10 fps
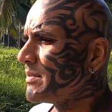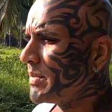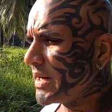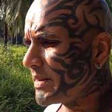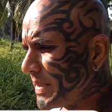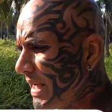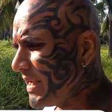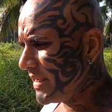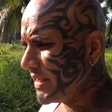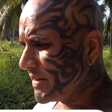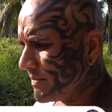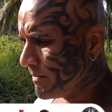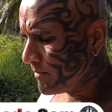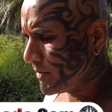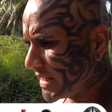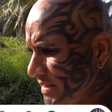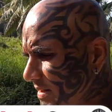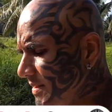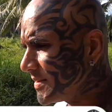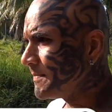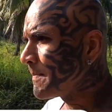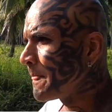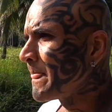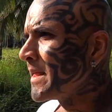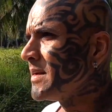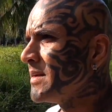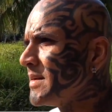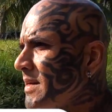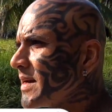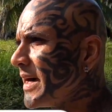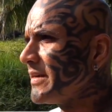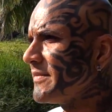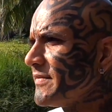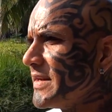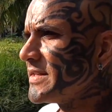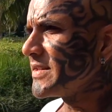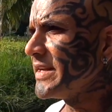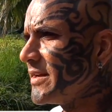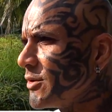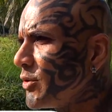but my mother kind of literally